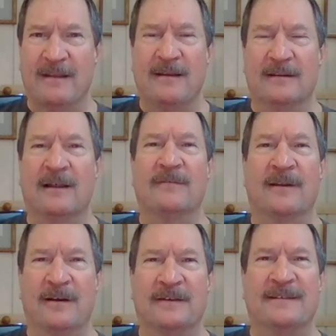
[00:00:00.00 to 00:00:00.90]
Love
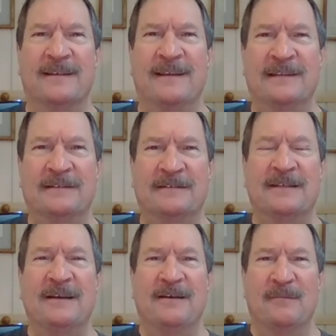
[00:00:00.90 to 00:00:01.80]
Garrison Keillor's
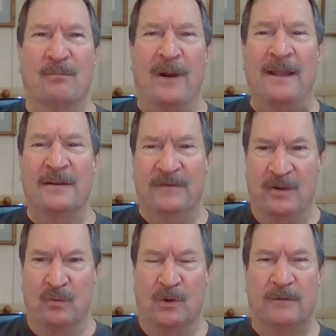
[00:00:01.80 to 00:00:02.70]
brand of
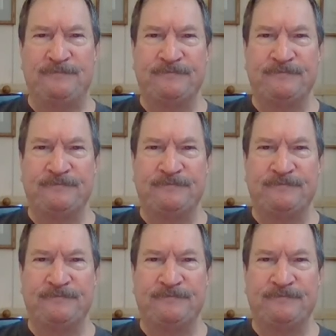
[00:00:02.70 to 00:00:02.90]
humor.